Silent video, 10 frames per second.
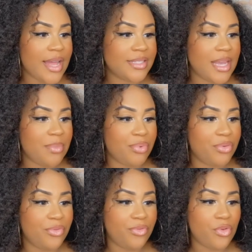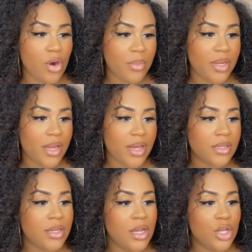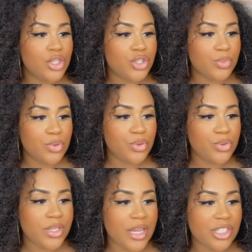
anti-proof formula, smooths and